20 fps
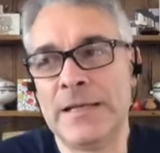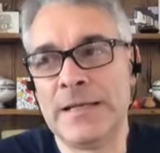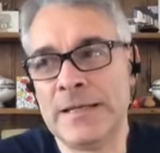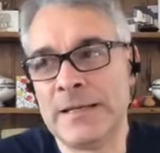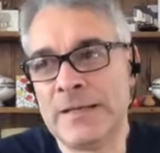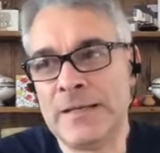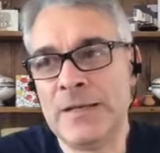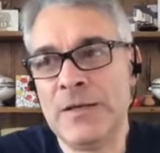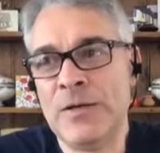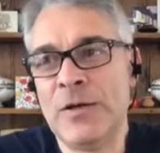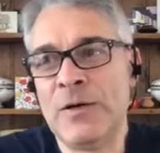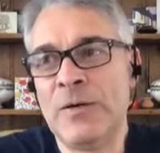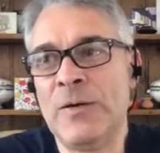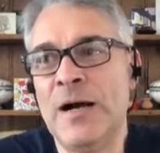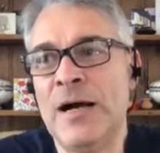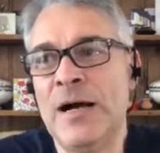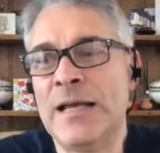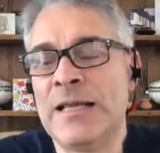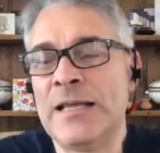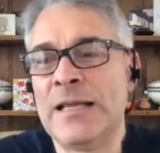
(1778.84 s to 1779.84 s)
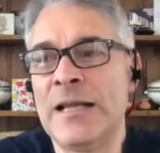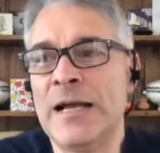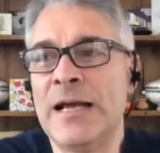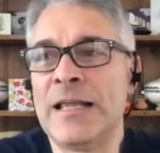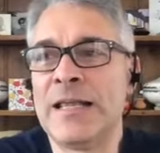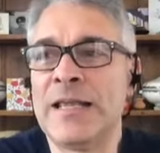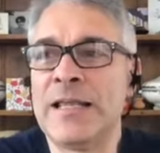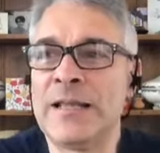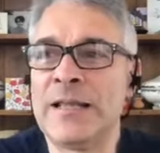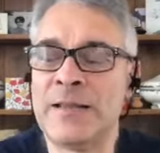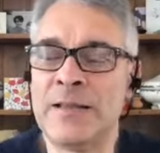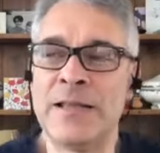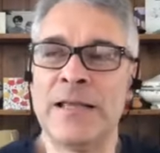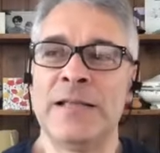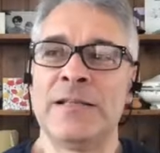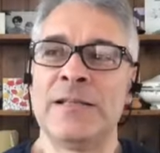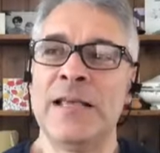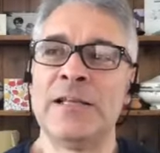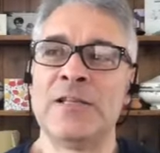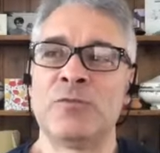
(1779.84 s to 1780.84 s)
you know, I it,
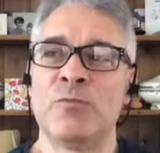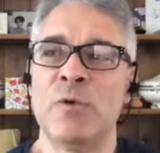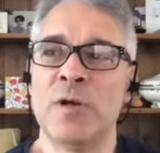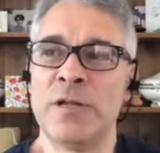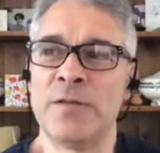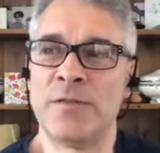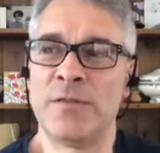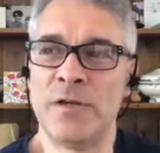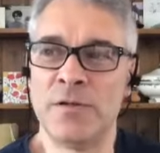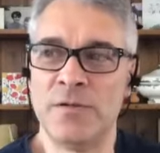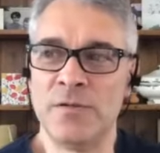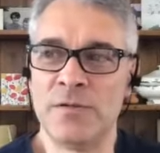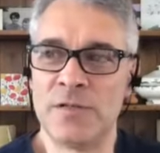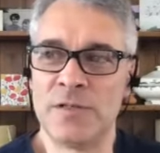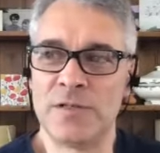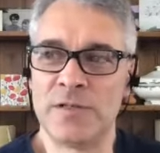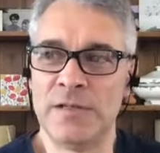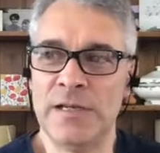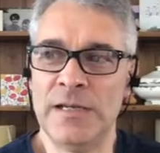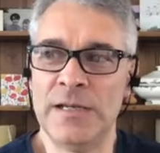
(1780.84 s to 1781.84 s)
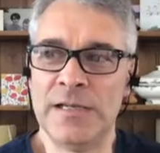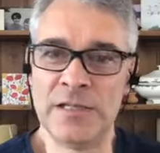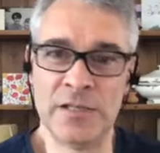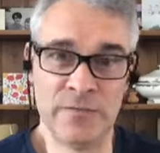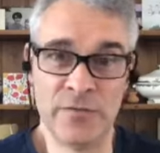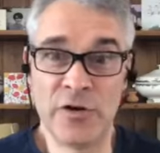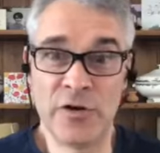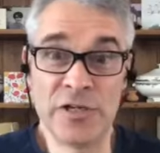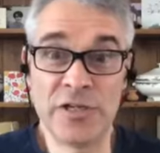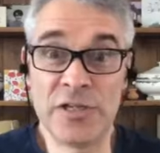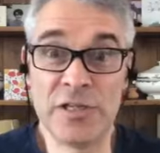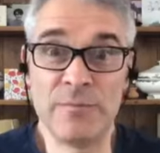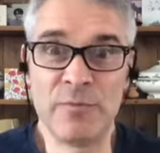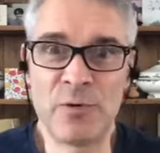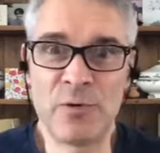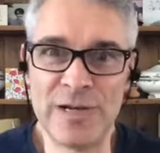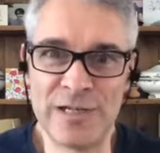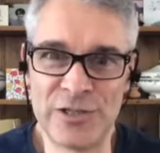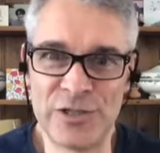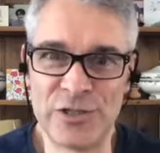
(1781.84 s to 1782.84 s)
it, it's one of those. It is a very deep
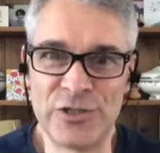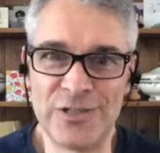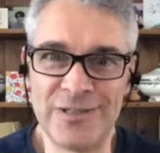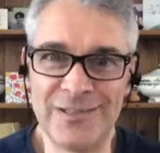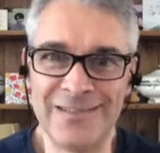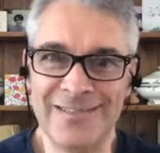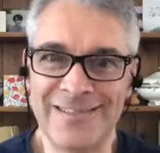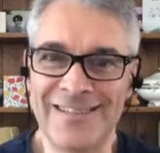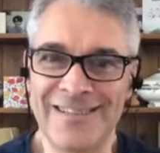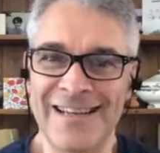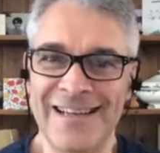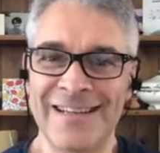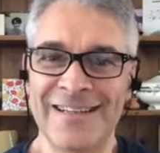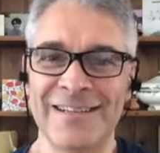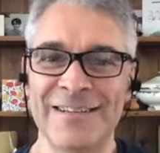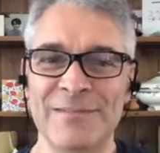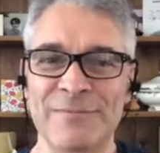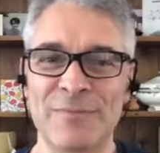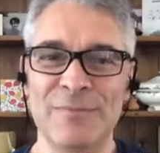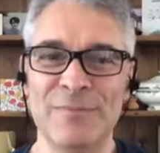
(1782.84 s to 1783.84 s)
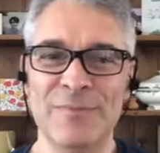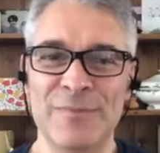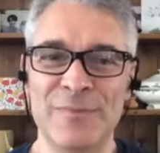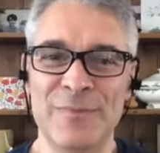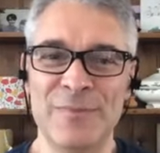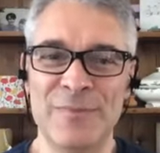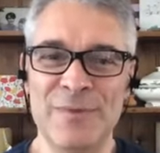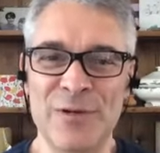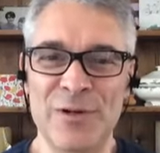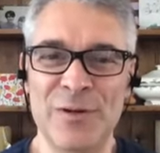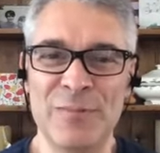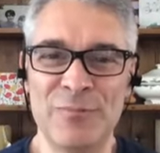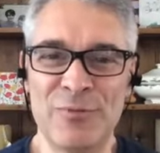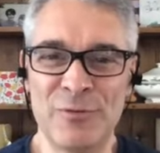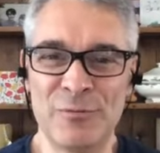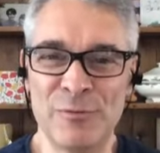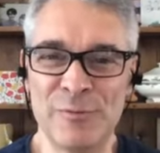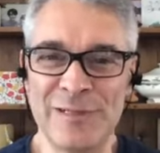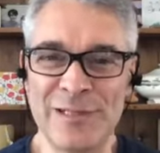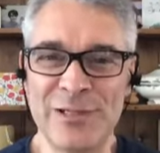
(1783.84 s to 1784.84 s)
question, and you know,
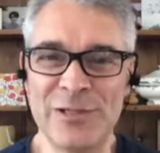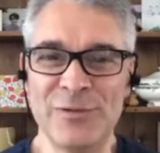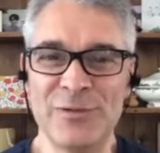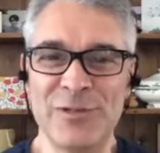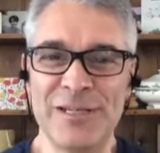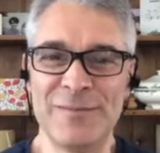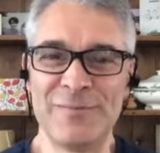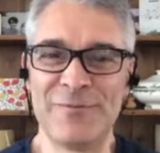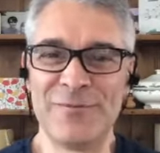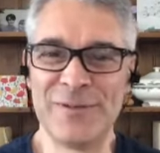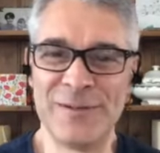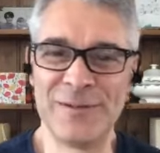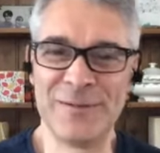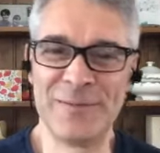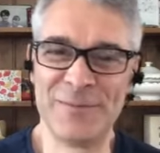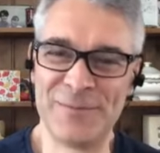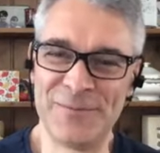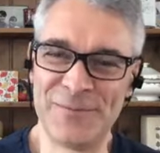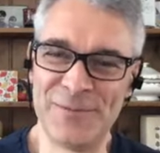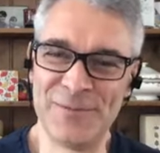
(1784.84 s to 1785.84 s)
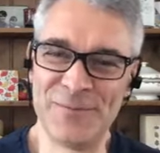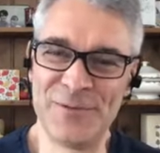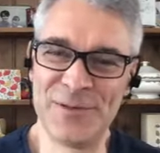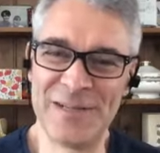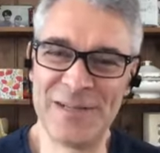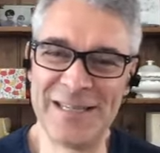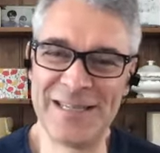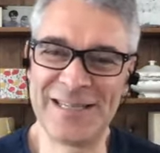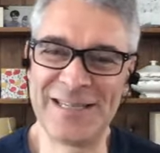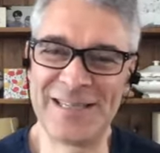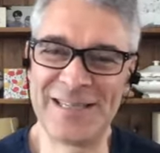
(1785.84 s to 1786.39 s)
probably too deep for for, for this